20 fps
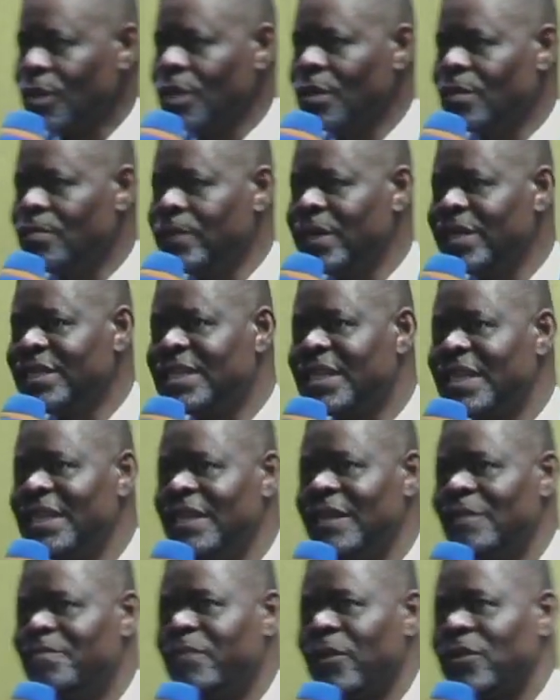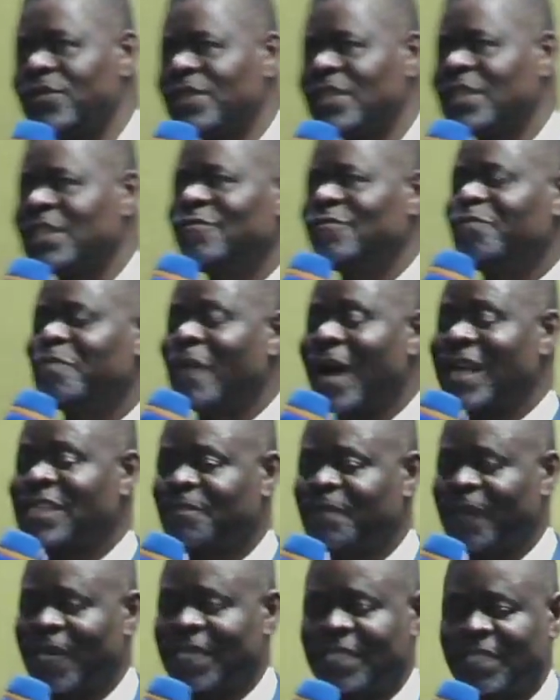Maintain a positive
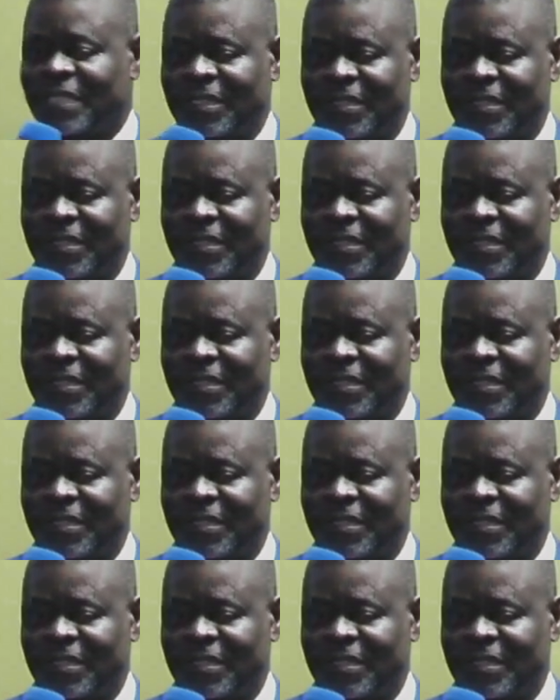perspective.